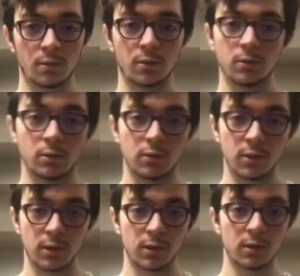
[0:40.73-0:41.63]

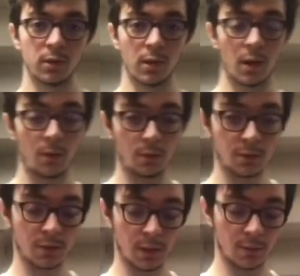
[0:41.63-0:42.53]
Today
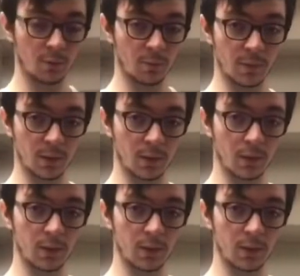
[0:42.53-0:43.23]
will be